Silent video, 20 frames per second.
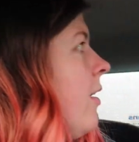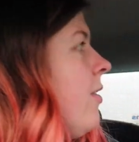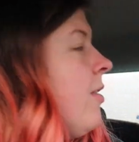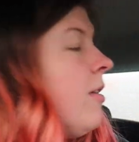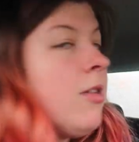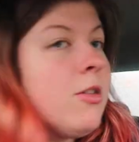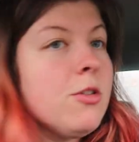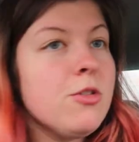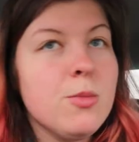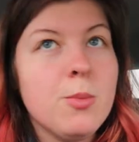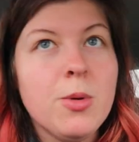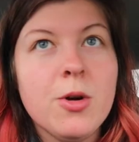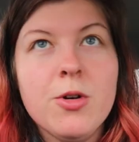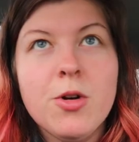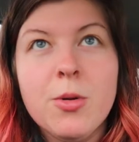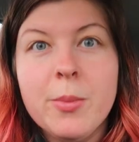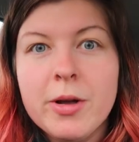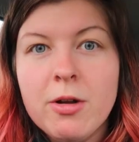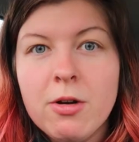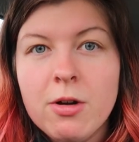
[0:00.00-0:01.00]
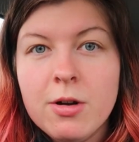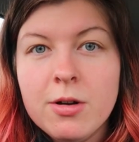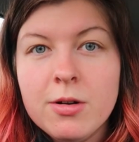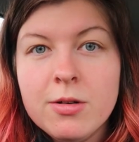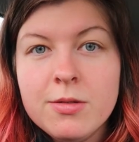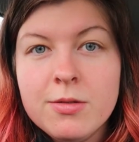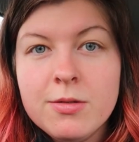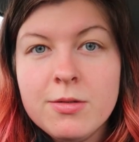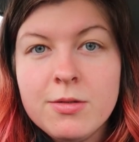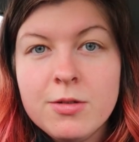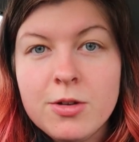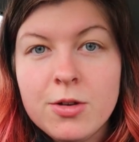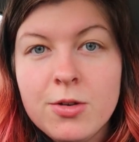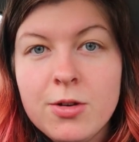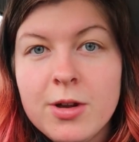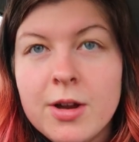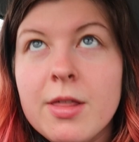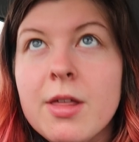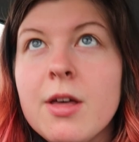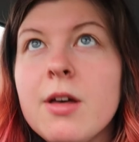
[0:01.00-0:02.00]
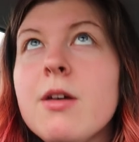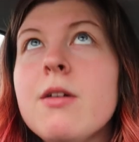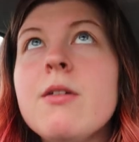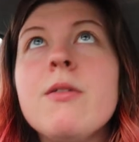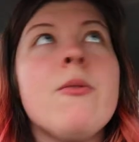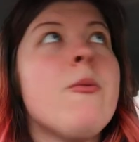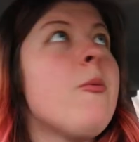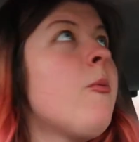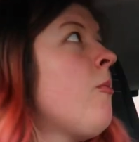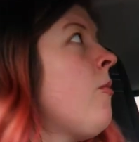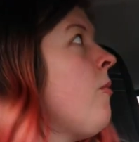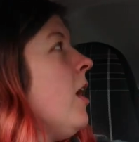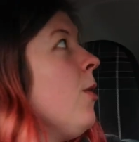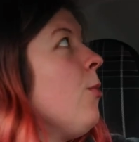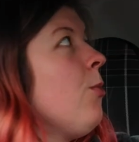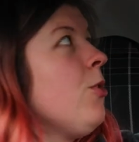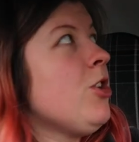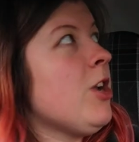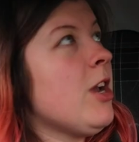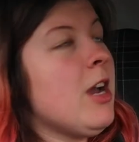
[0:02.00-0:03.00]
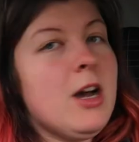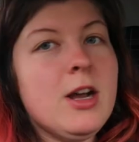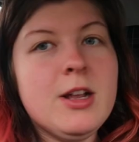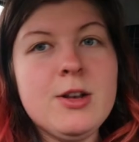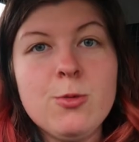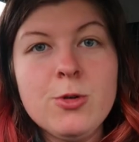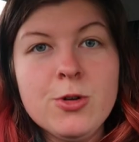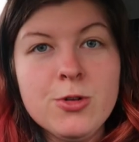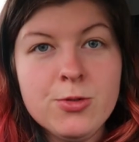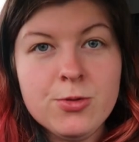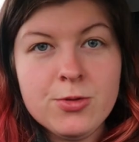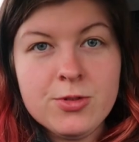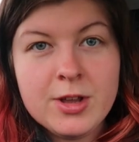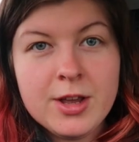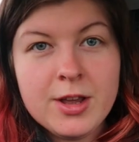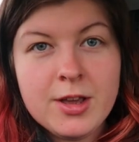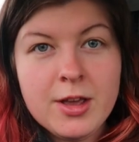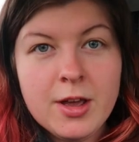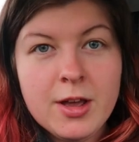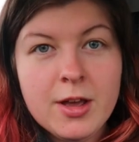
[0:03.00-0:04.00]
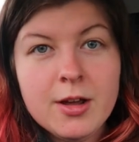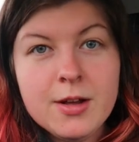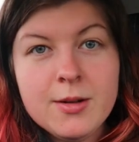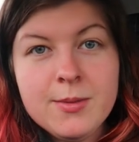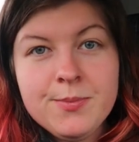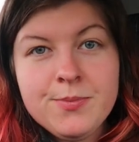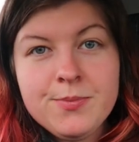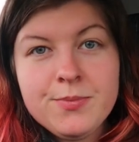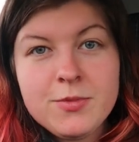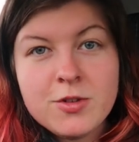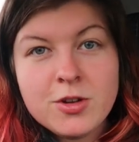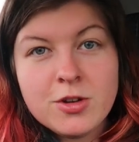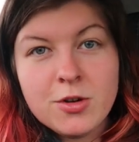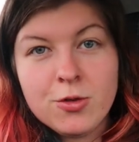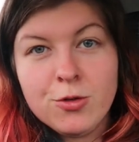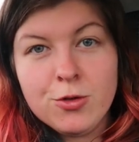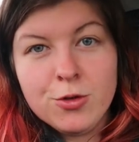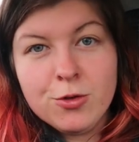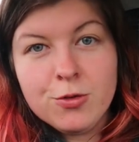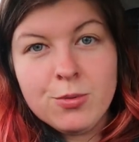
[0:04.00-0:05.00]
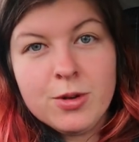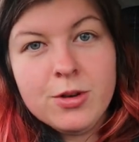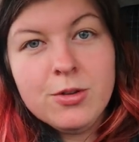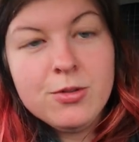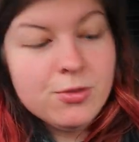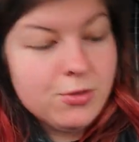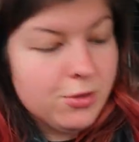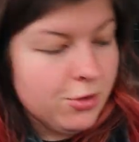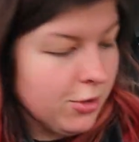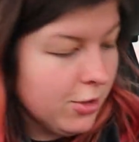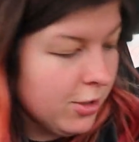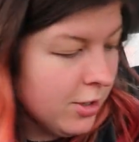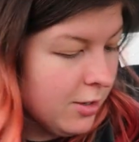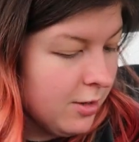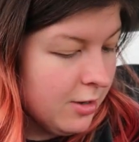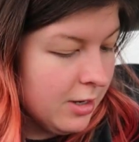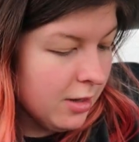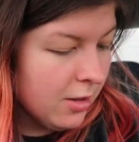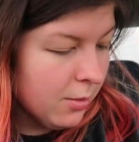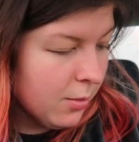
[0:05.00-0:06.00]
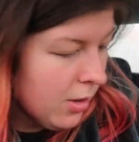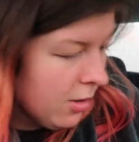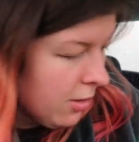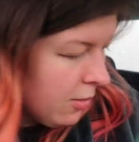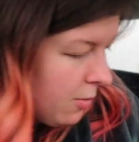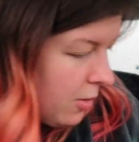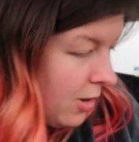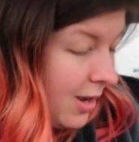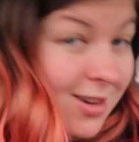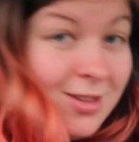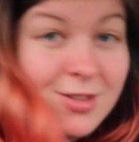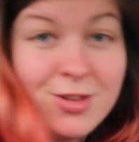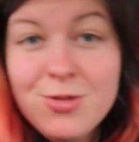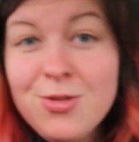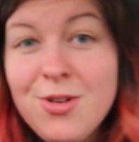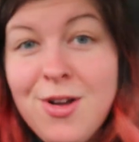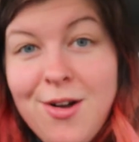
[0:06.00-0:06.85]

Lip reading: I think there's a bird on my car. Did you hear that? I wish I had one of those like sunroof window so you could see the bird, but I do